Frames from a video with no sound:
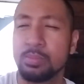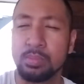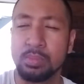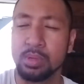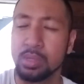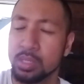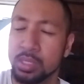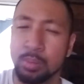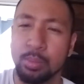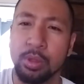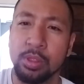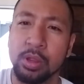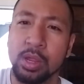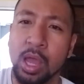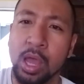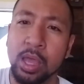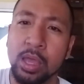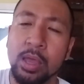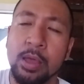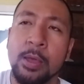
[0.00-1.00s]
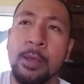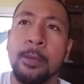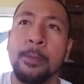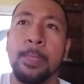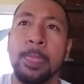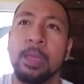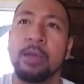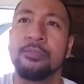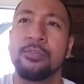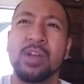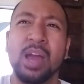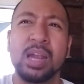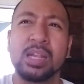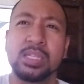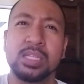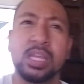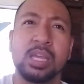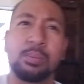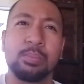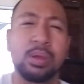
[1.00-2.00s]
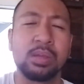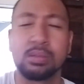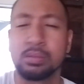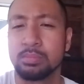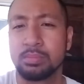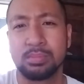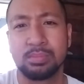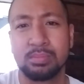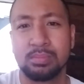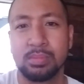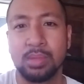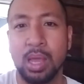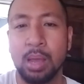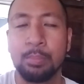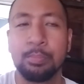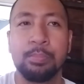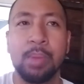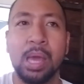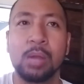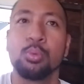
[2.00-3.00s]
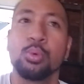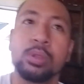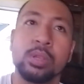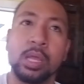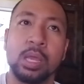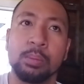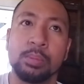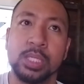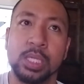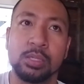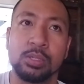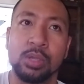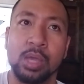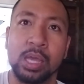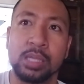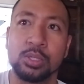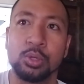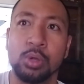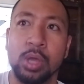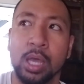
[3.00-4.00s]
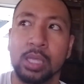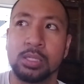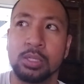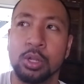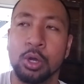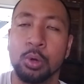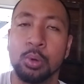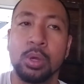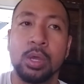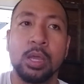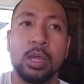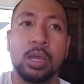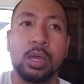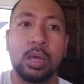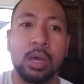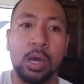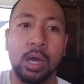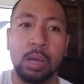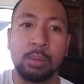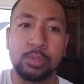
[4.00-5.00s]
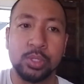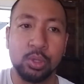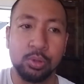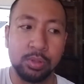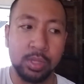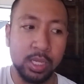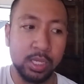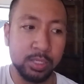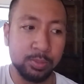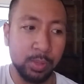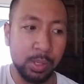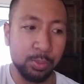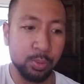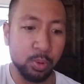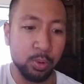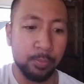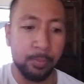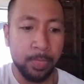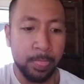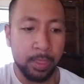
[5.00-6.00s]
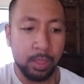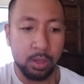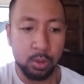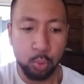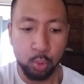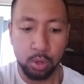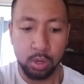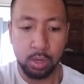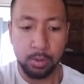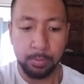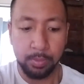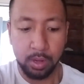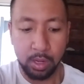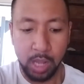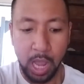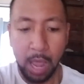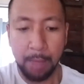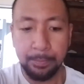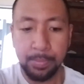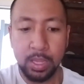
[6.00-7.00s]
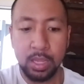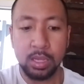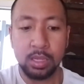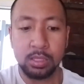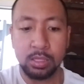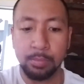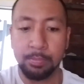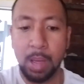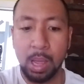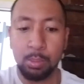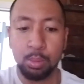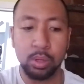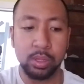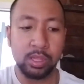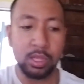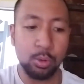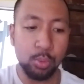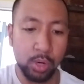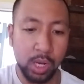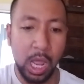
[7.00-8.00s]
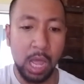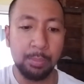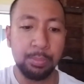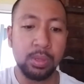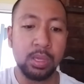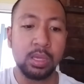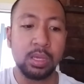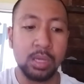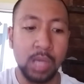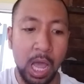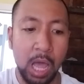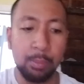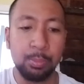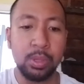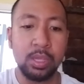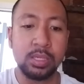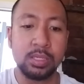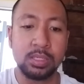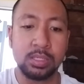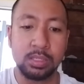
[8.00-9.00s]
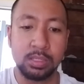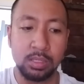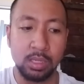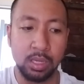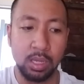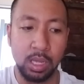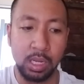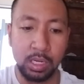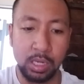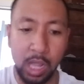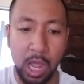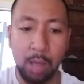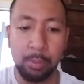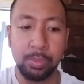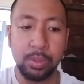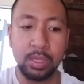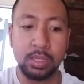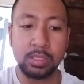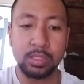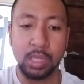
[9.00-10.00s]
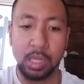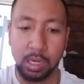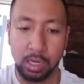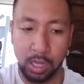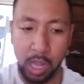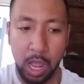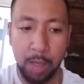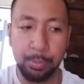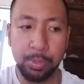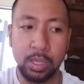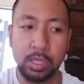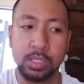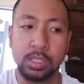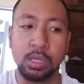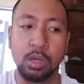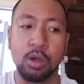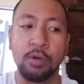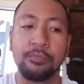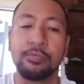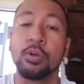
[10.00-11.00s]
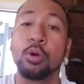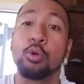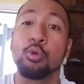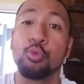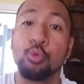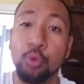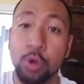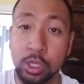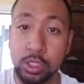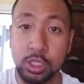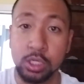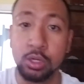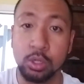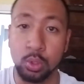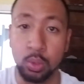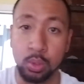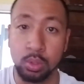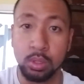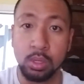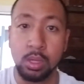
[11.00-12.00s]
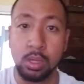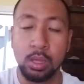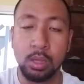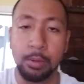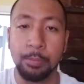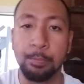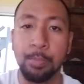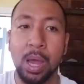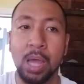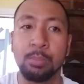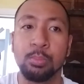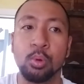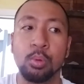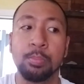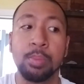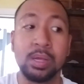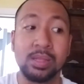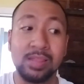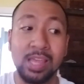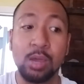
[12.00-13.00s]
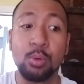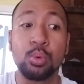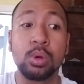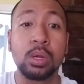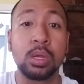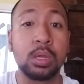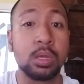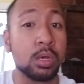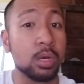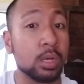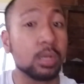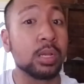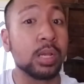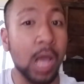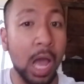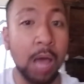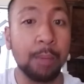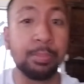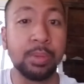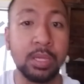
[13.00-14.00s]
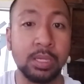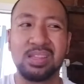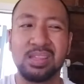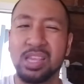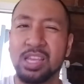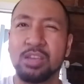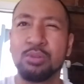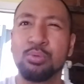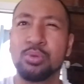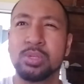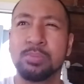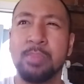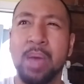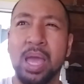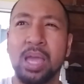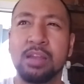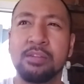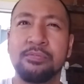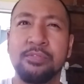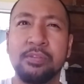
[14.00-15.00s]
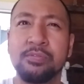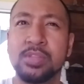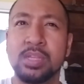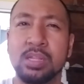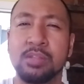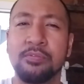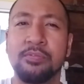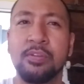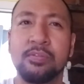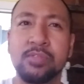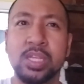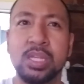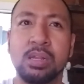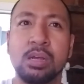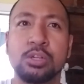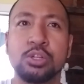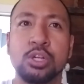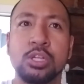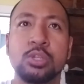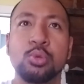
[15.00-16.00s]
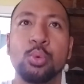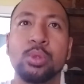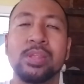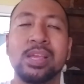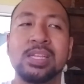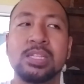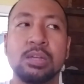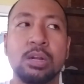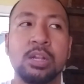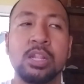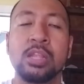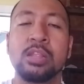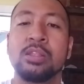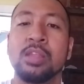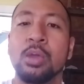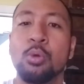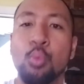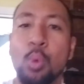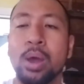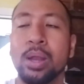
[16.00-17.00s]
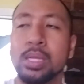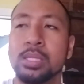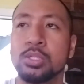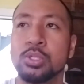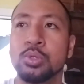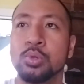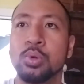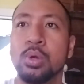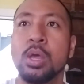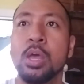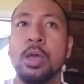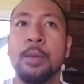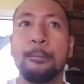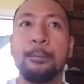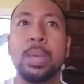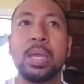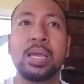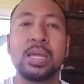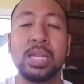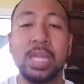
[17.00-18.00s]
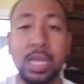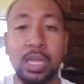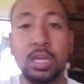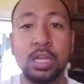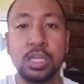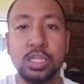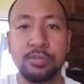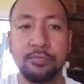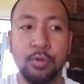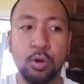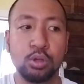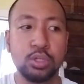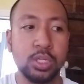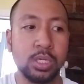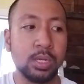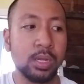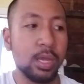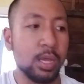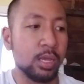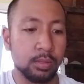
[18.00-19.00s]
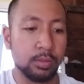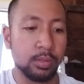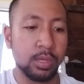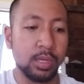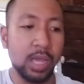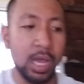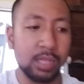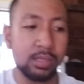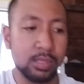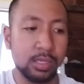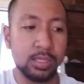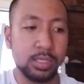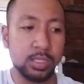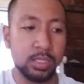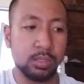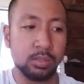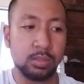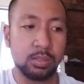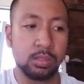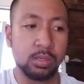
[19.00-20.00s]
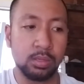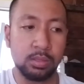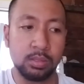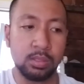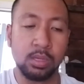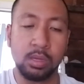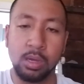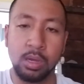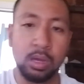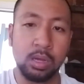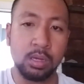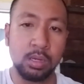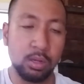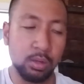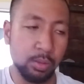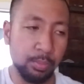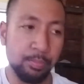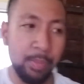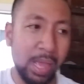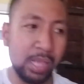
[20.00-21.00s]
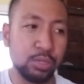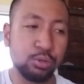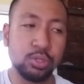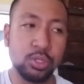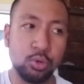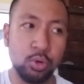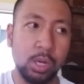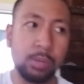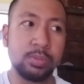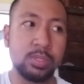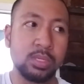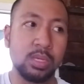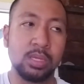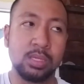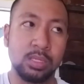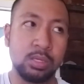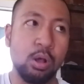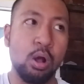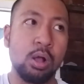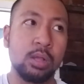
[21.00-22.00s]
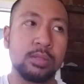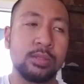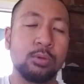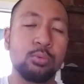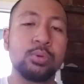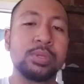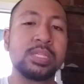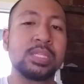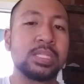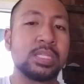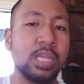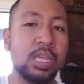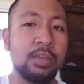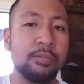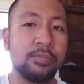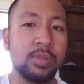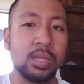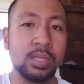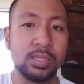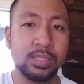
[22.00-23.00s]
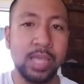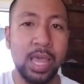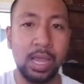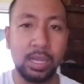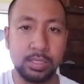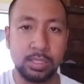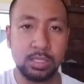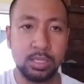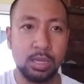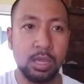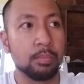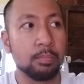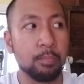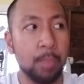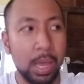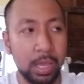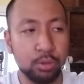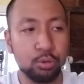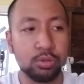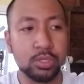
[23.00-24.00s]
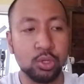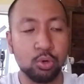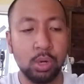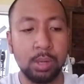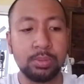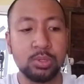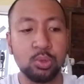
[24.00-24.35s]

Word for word: some other guy. I forgot his name. I I'm bad with names, as, as you guys know. Um, so these people were copying the Bible and they were copying copies and copies and copies of the original Bible, but they were good copies. I think it was back in 15 the 1500s when they started. They wanted to make an English version. They got this uh, manuscripts is called the received text. Manuscripts